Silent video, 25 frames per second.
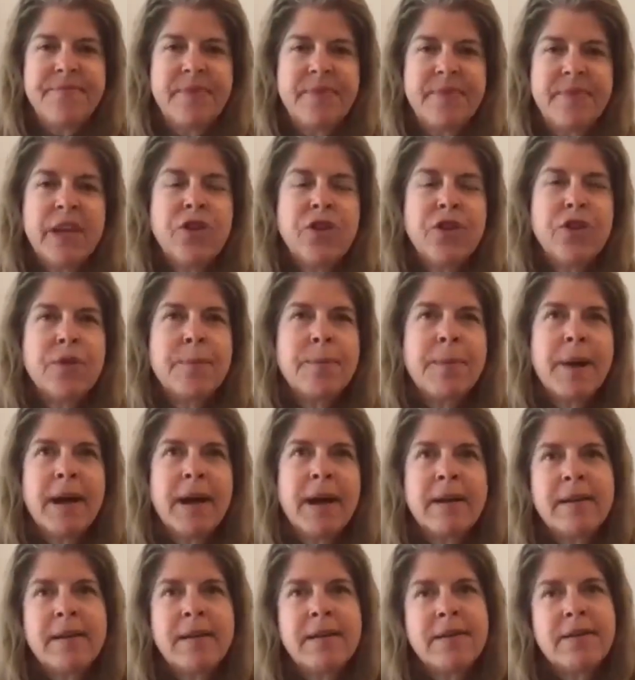in your
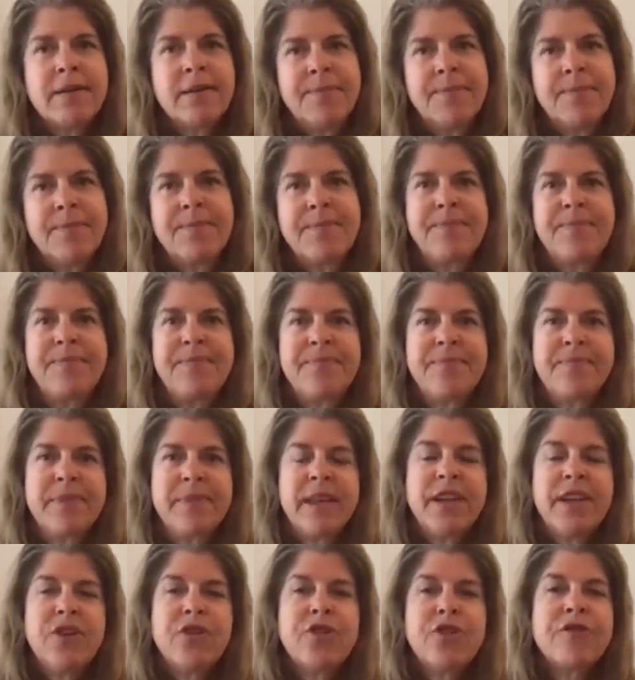mind,
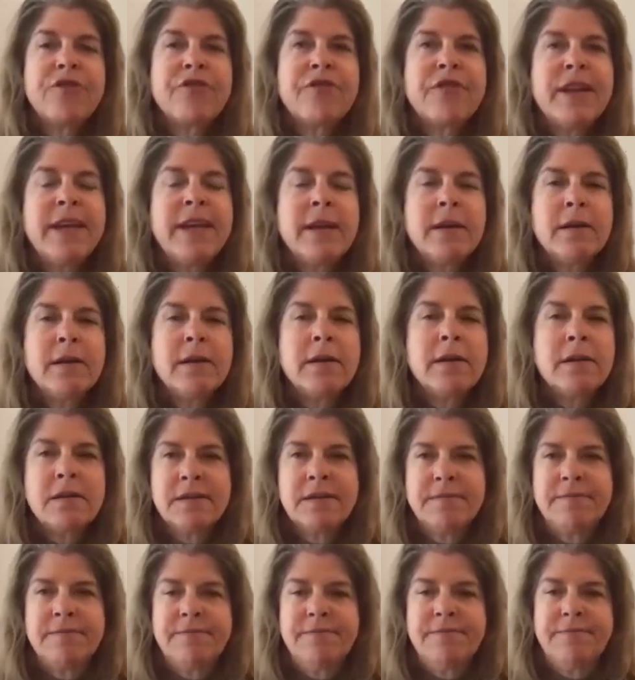in your
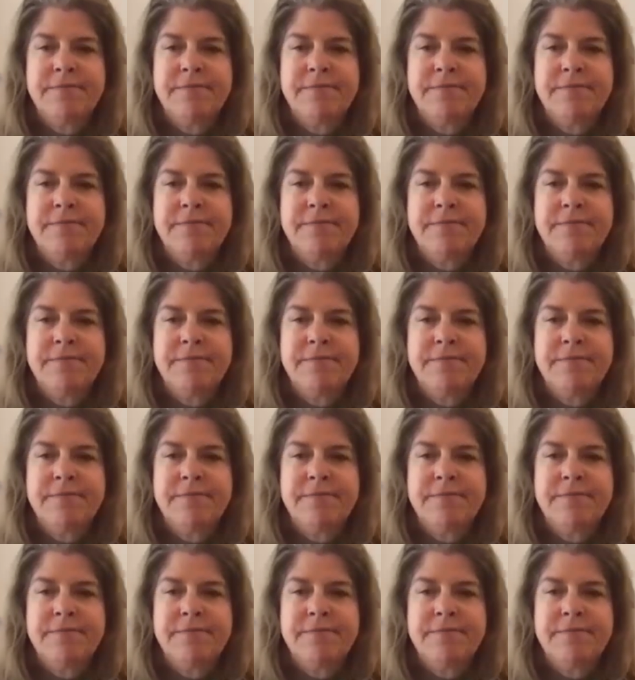field.